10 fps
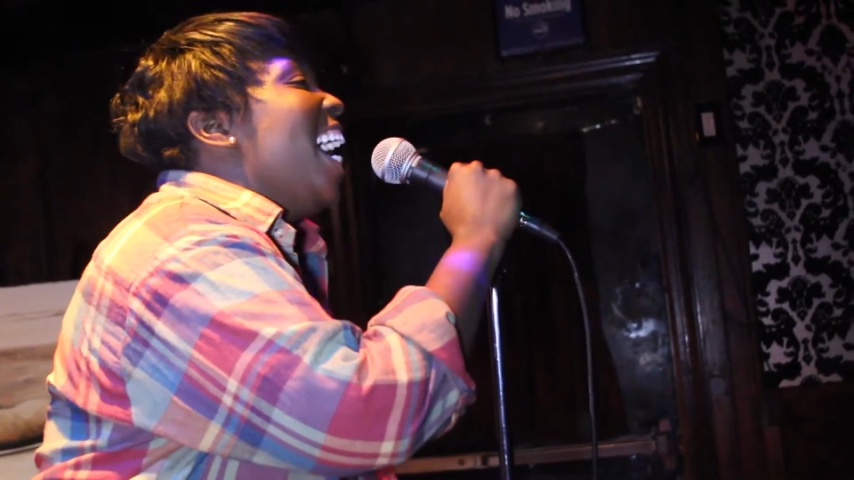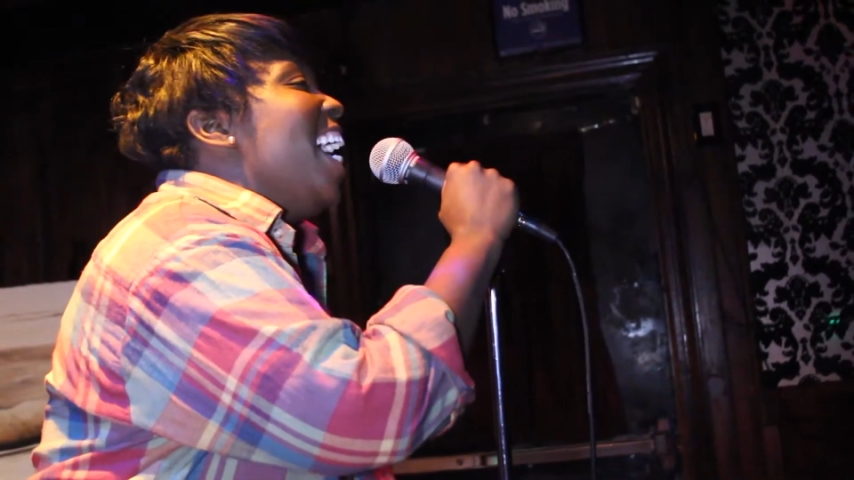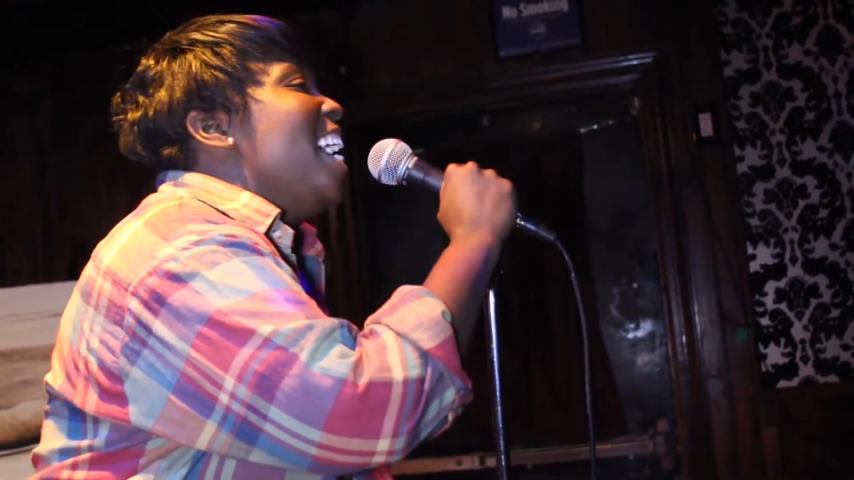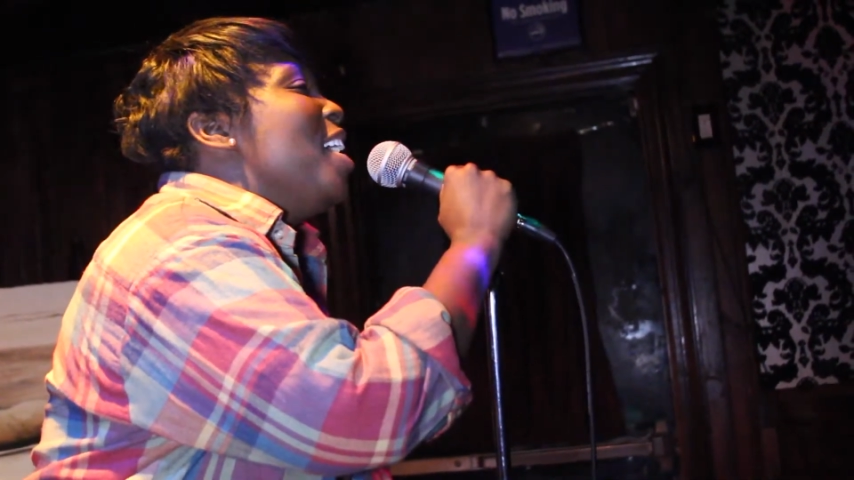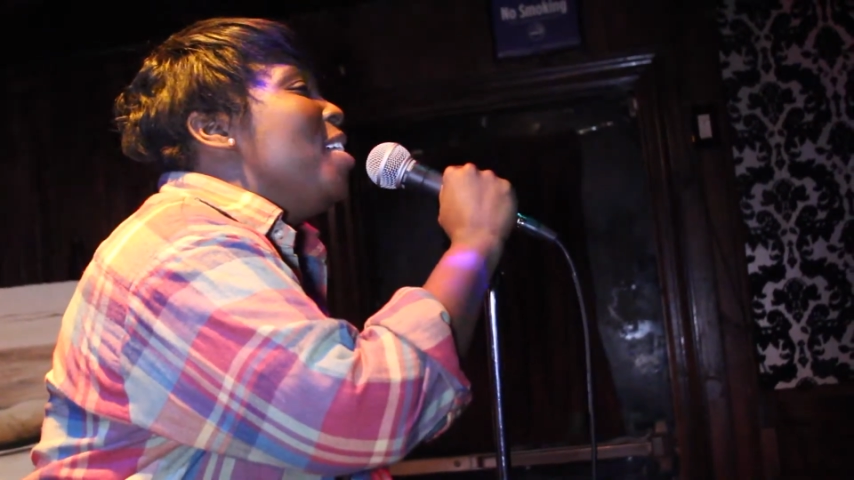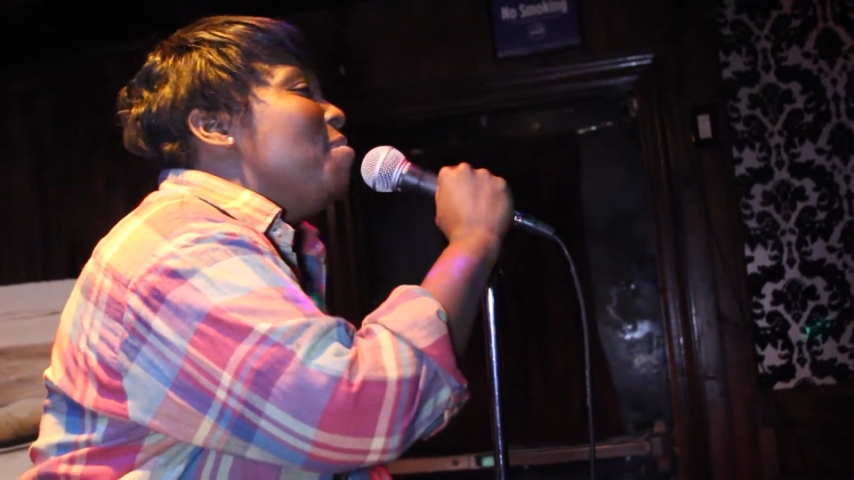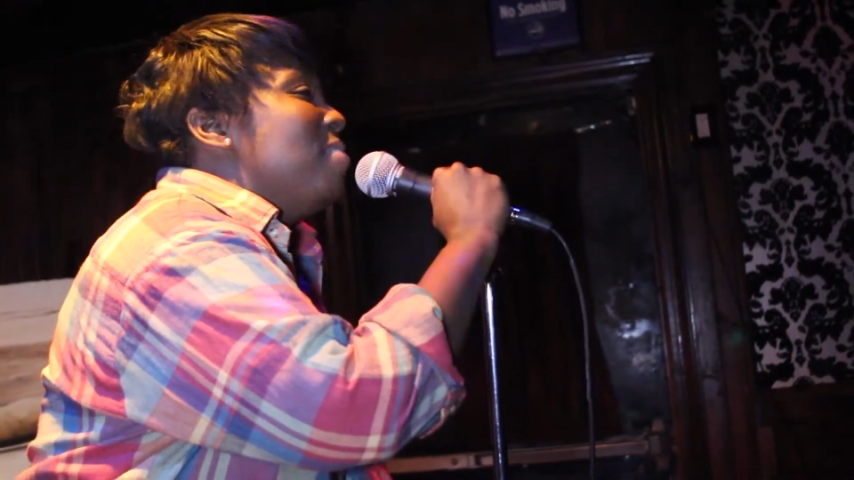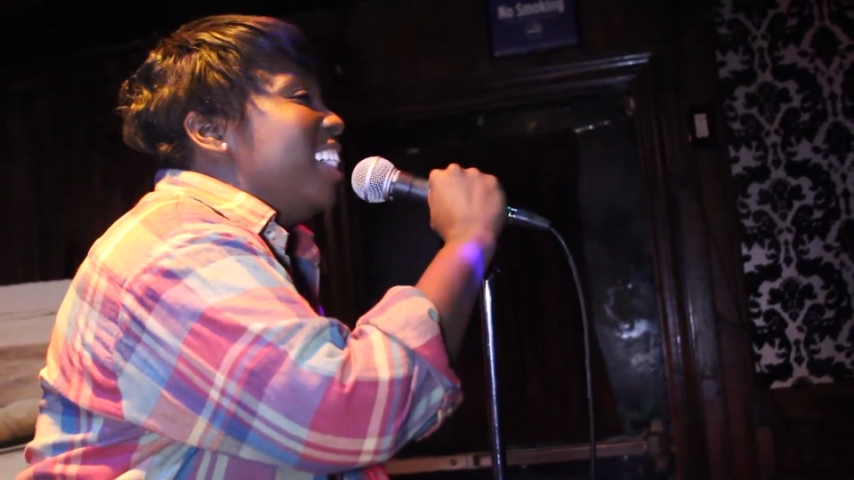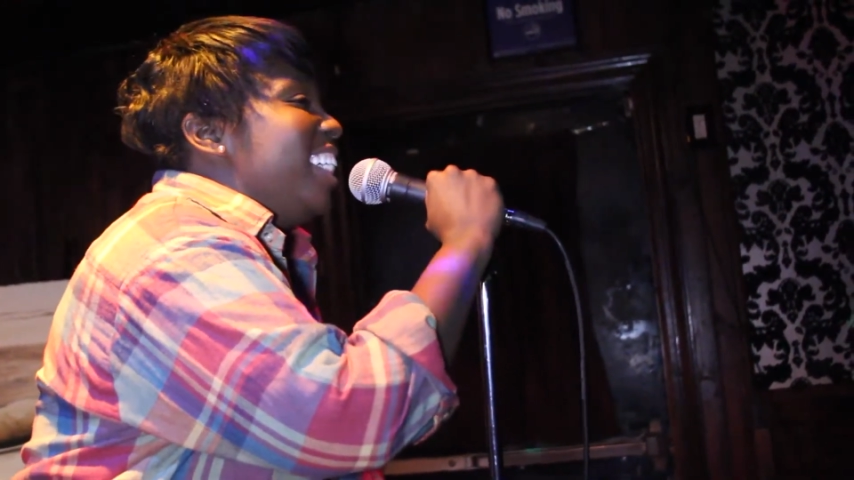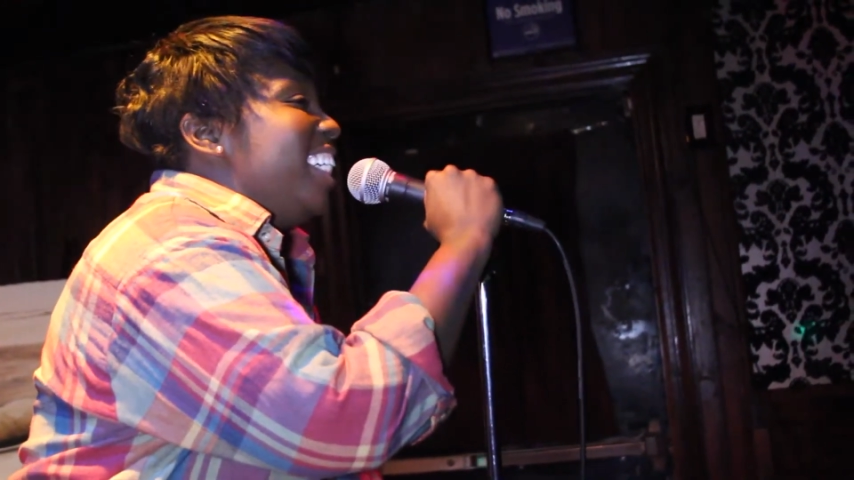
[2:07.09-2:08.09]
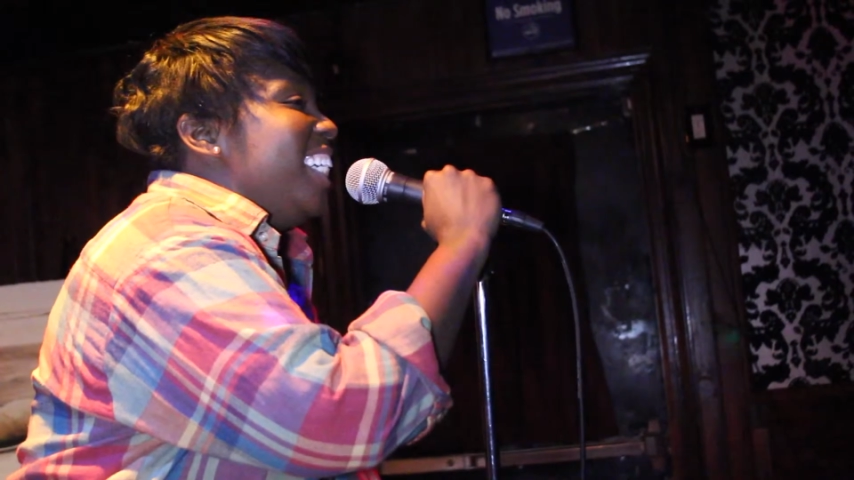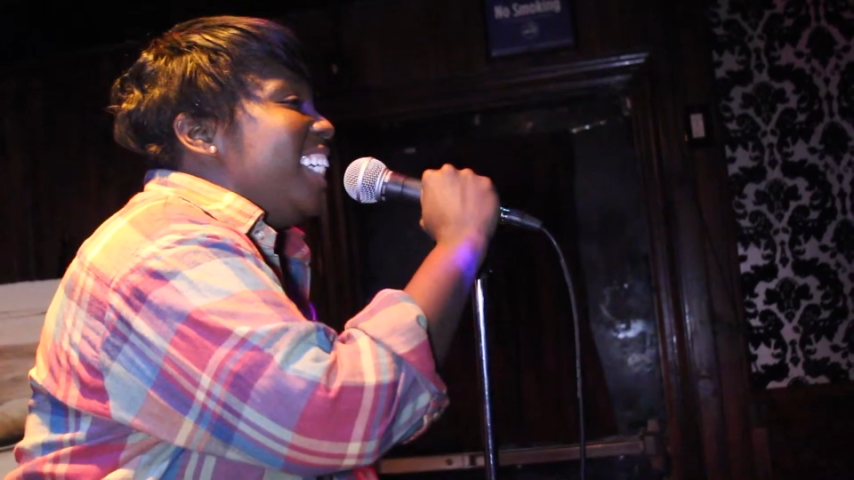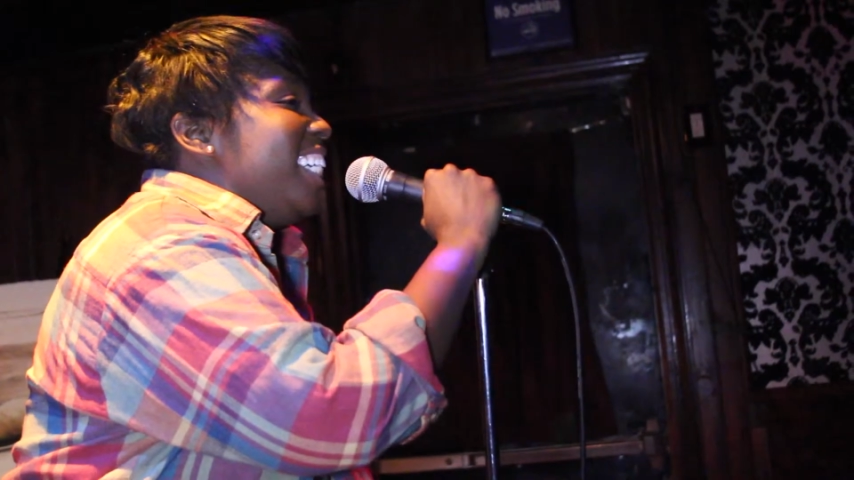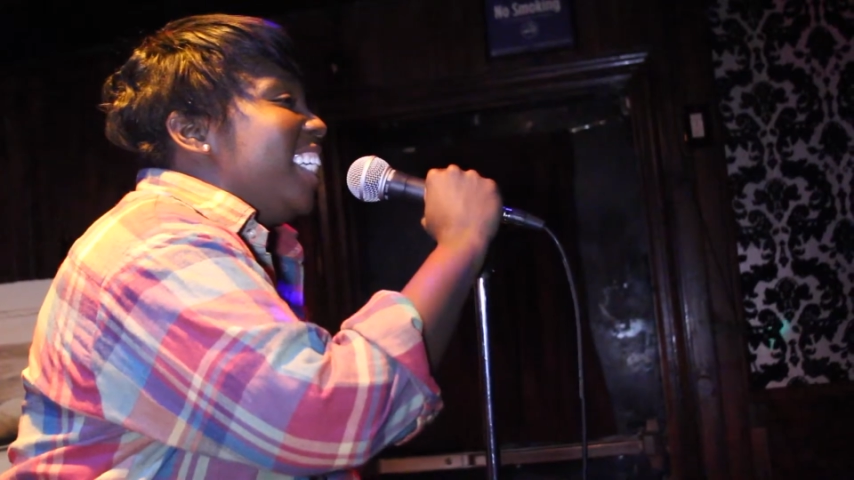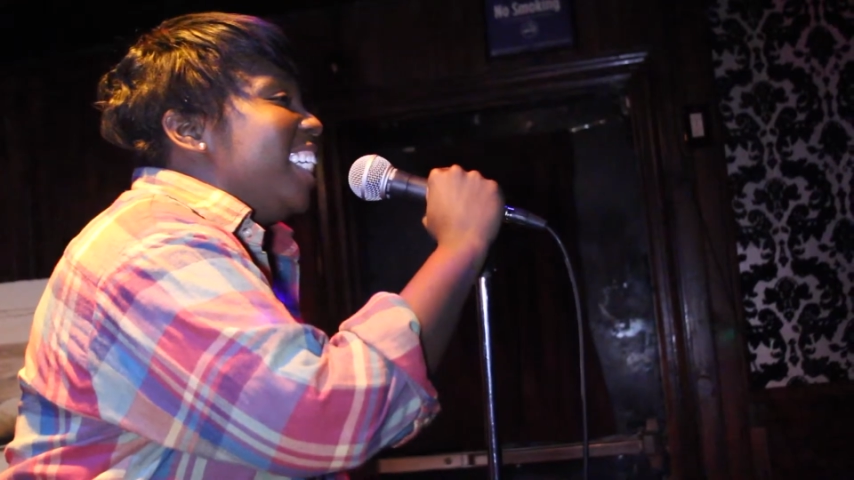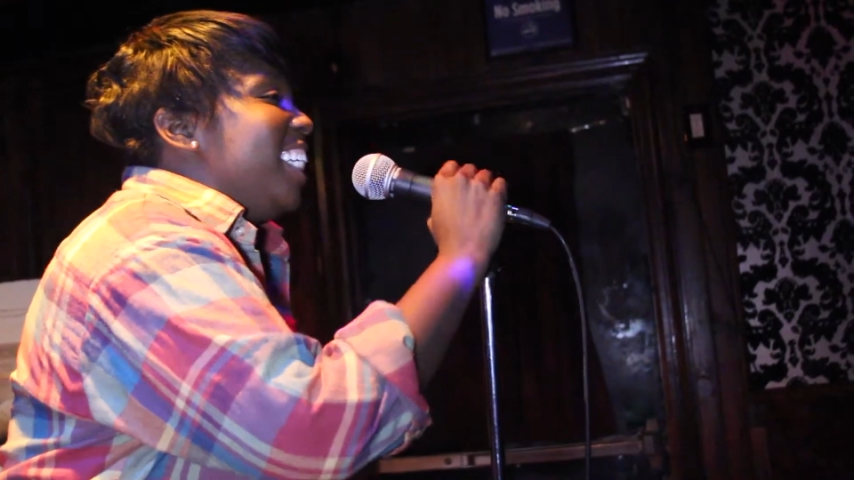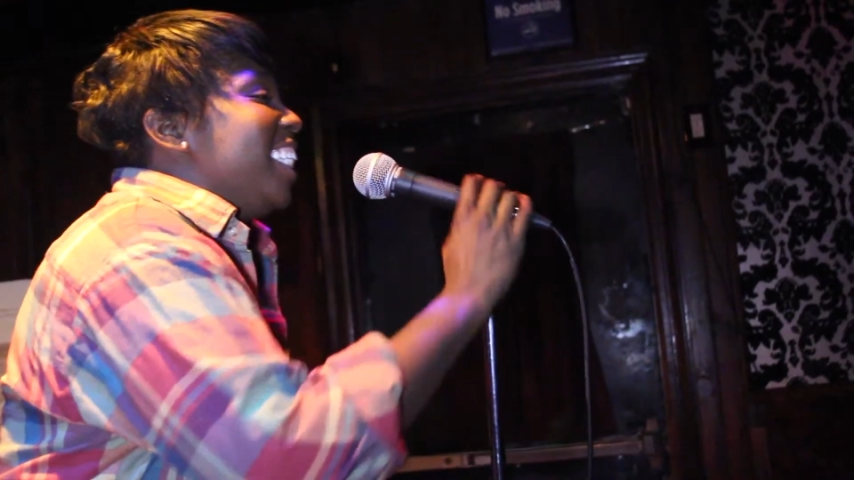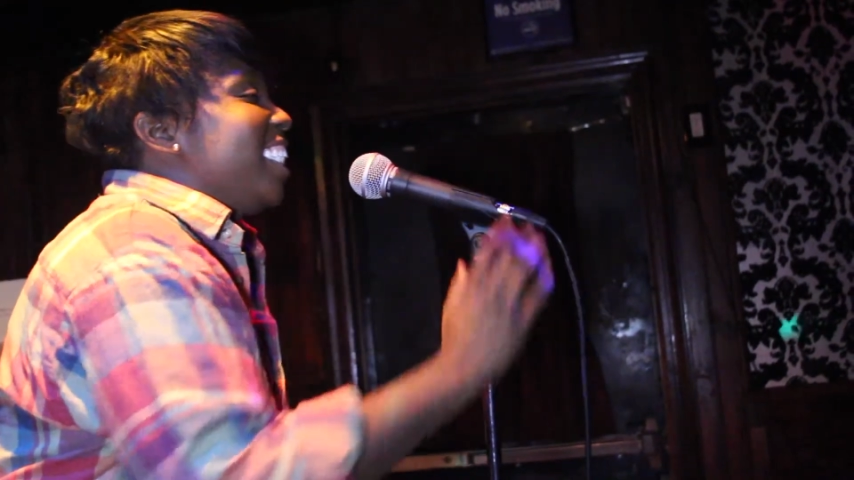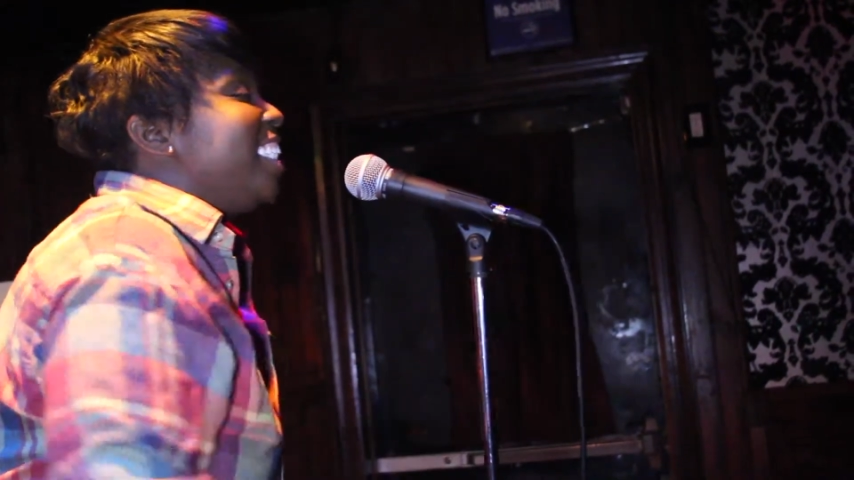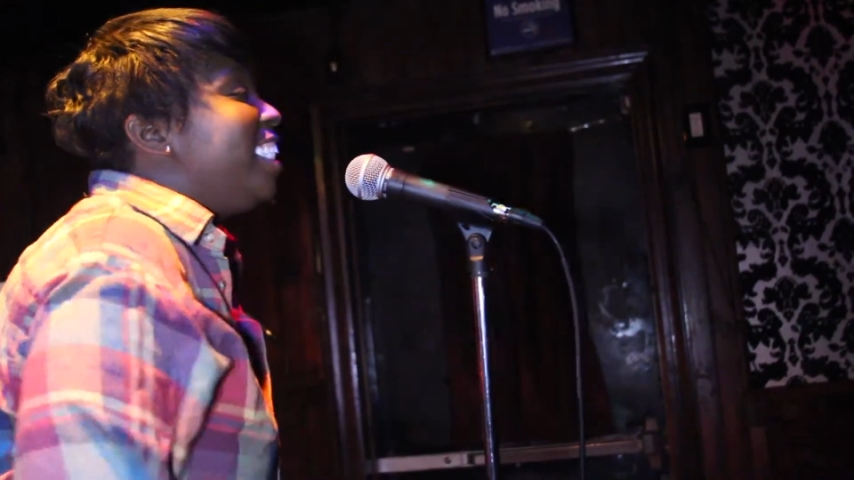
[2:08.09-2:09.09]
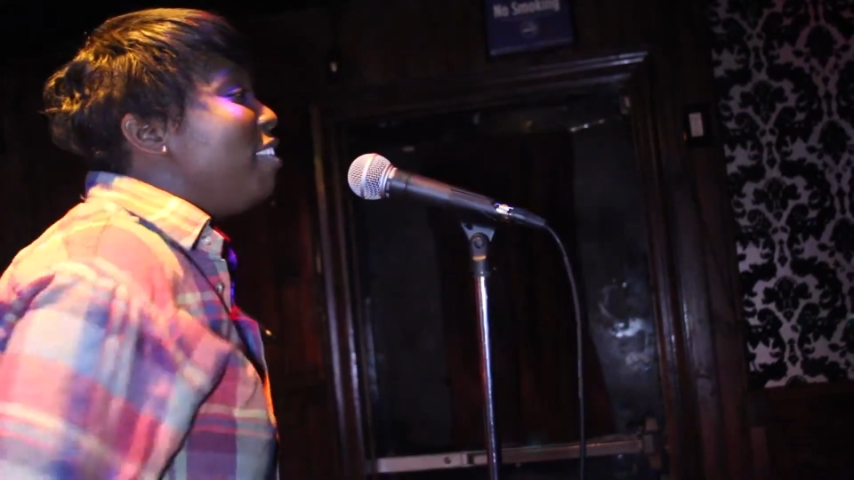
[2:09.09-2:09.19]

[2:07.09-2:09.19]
I am the